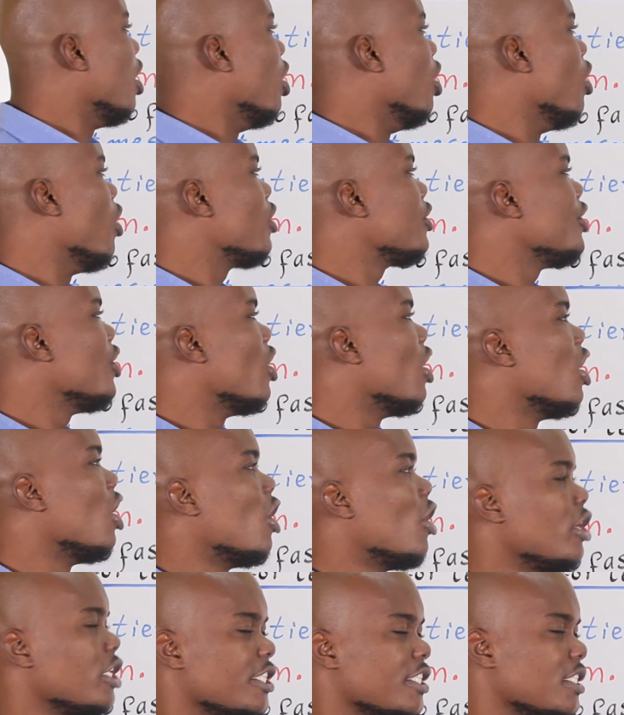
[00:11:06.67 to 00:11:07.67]
hold your
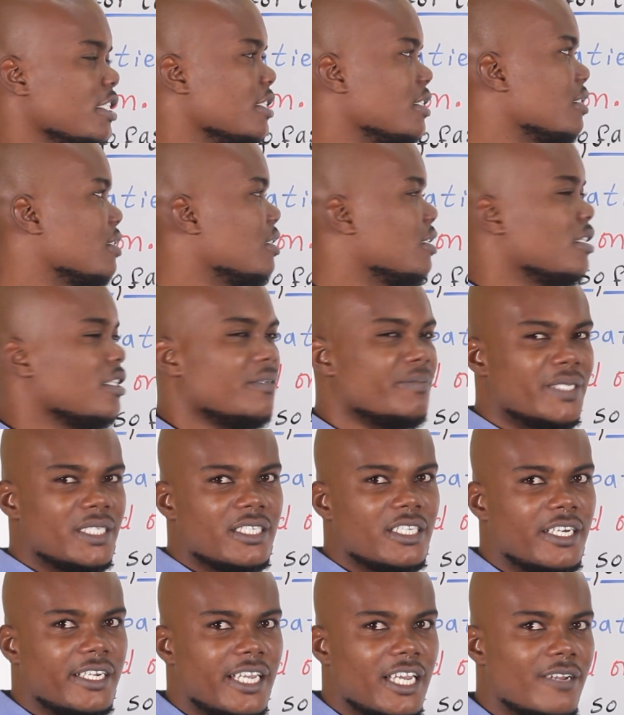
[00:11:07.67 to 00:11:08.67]
horses. Let me
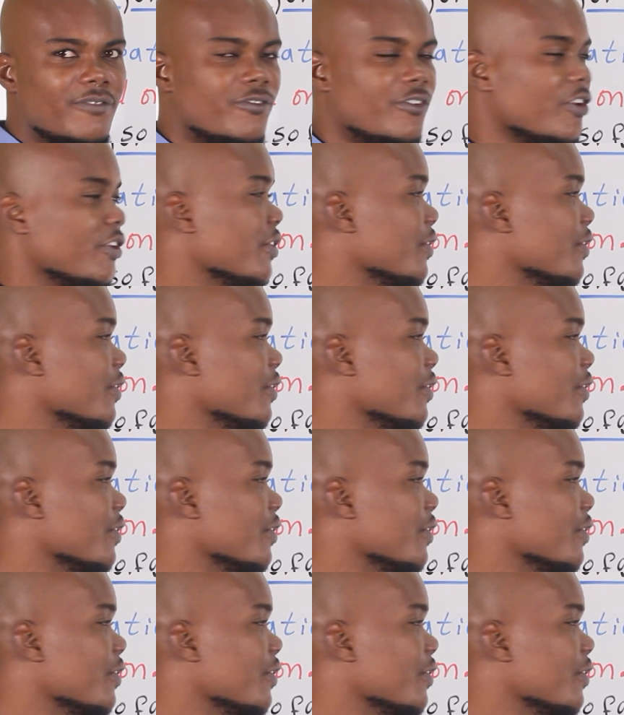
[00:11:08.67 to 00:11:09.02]
say again for